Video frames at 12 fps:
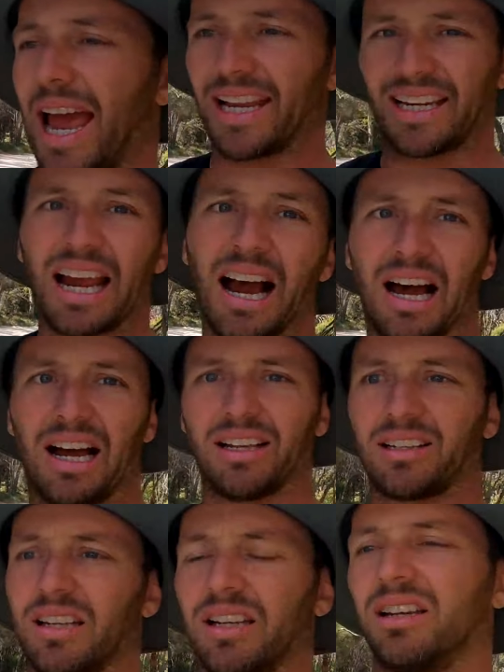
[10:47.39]
and
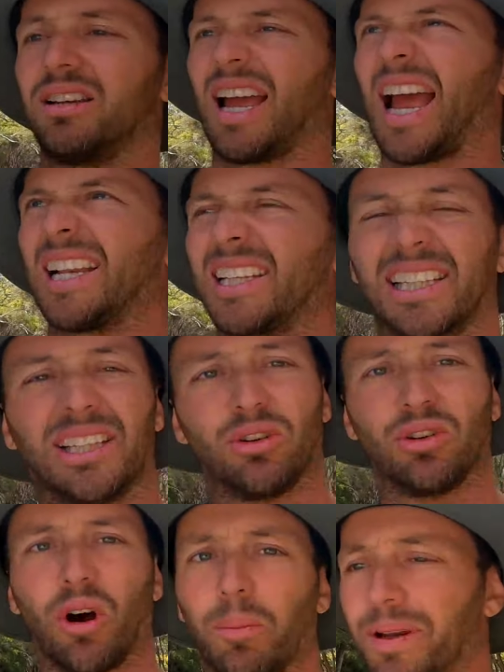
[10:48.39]
cars and
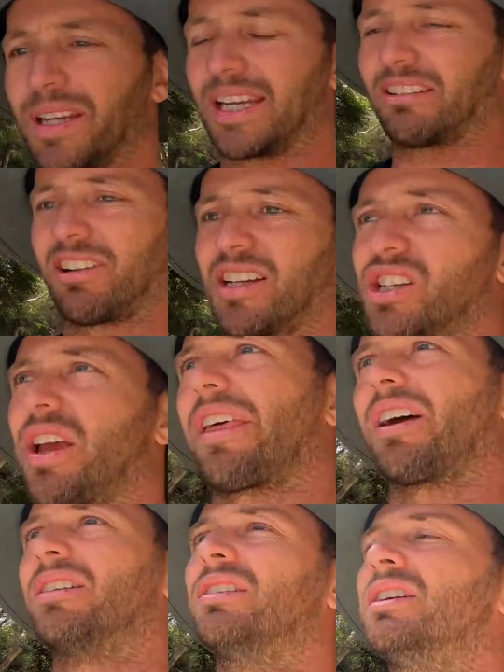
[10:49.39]
still not be near each
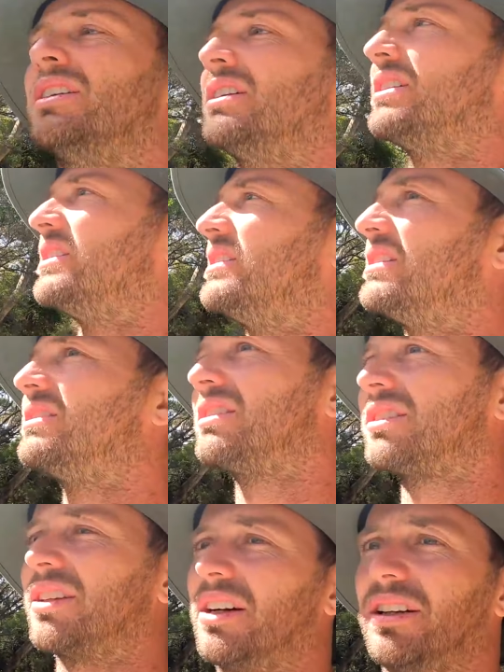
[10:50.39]
other.
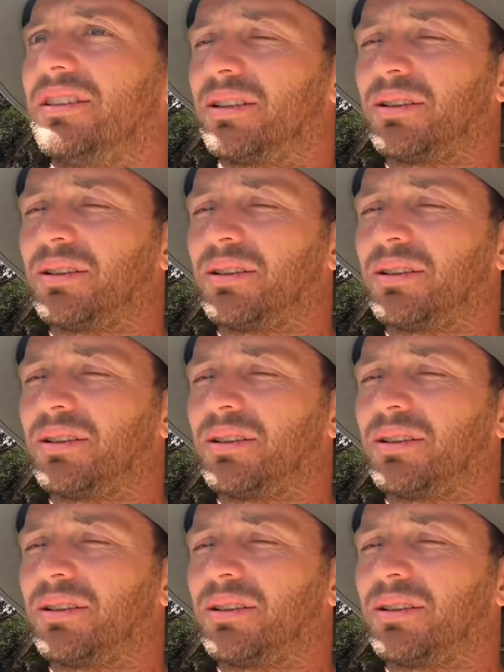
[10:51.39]
So,